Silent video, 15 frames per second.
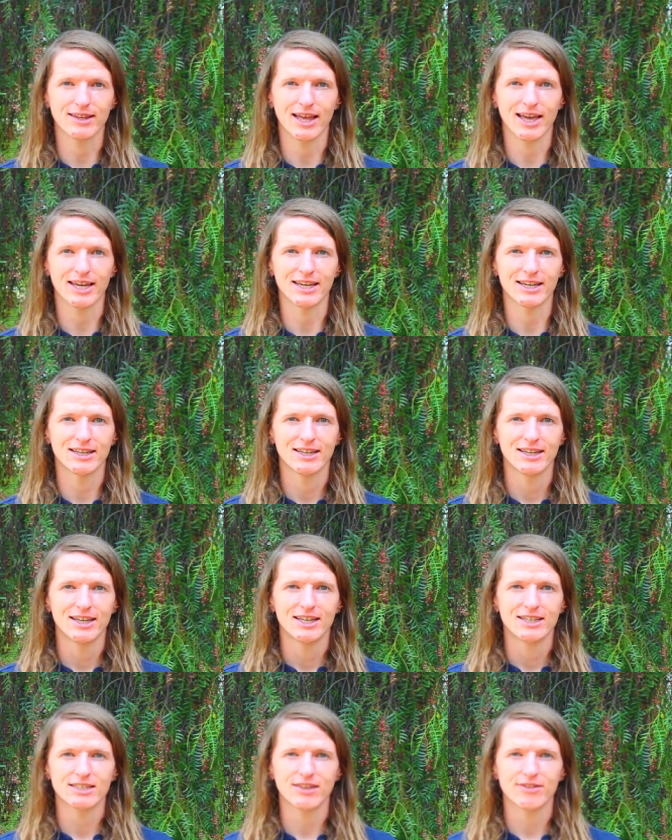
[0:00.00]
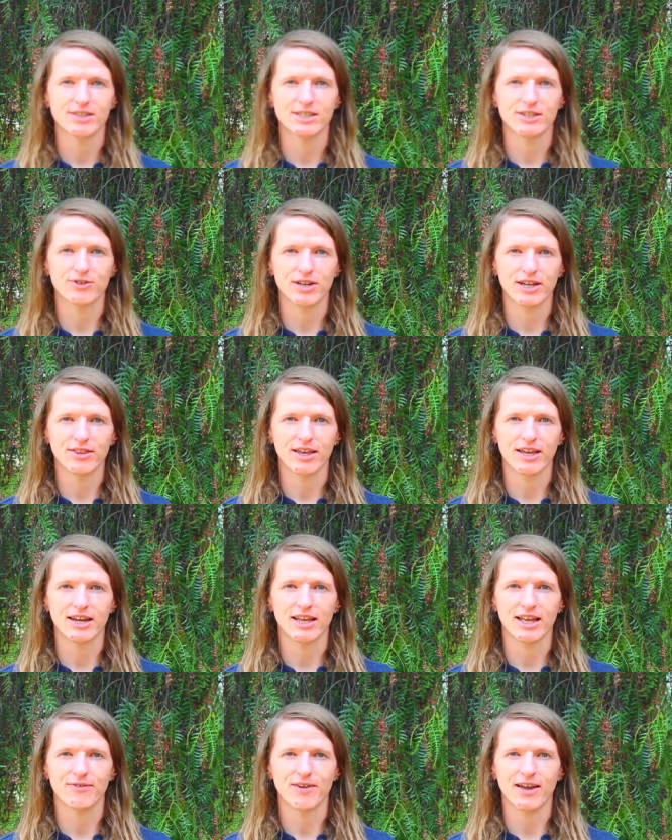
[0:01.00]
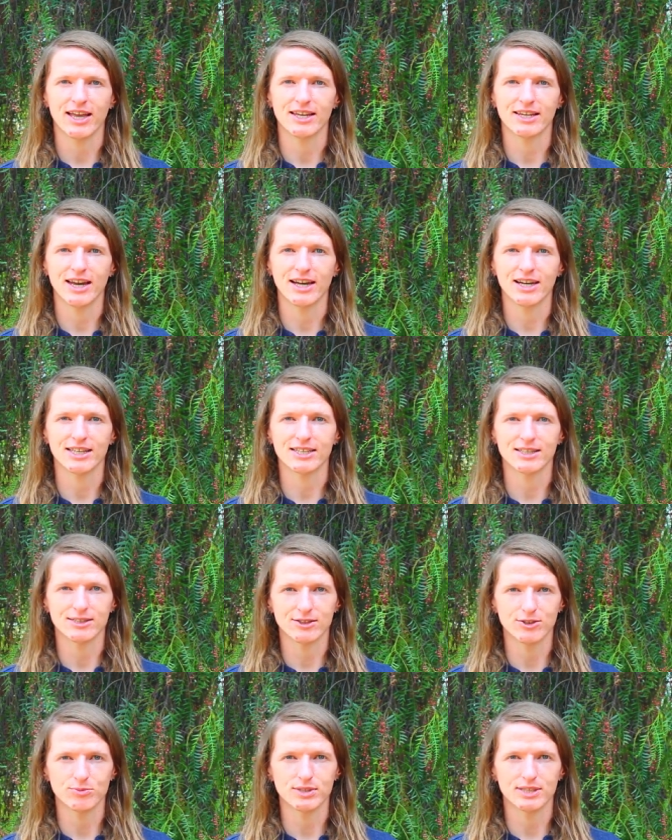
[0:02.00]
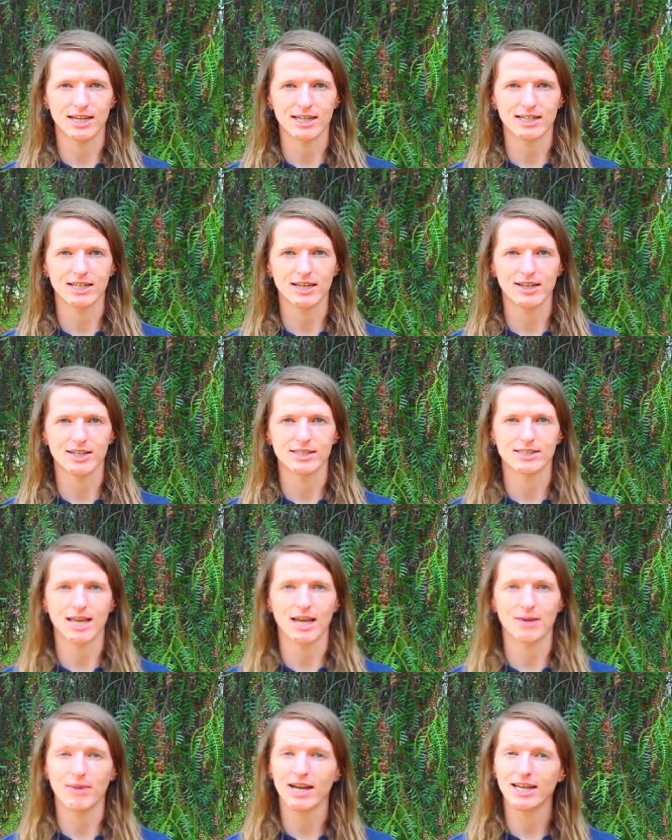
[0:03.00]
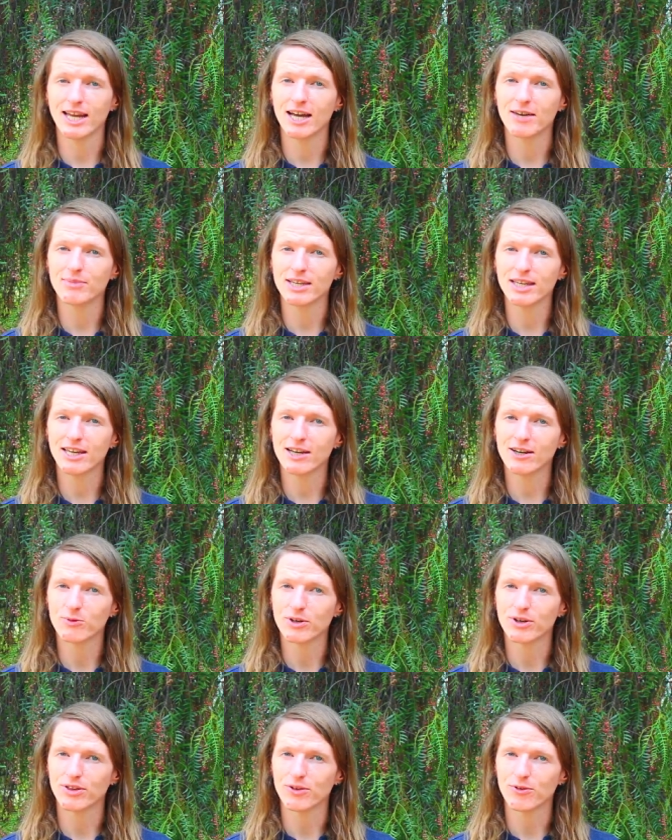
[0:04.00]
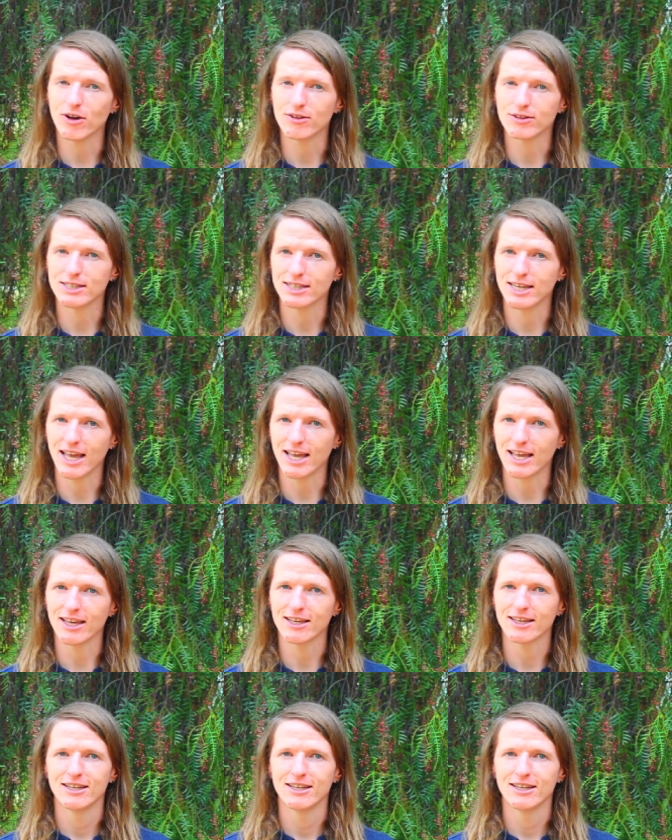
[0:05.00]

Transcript: Like, to the degree that if I had not consumed psychedelics, I might not be here with you all today.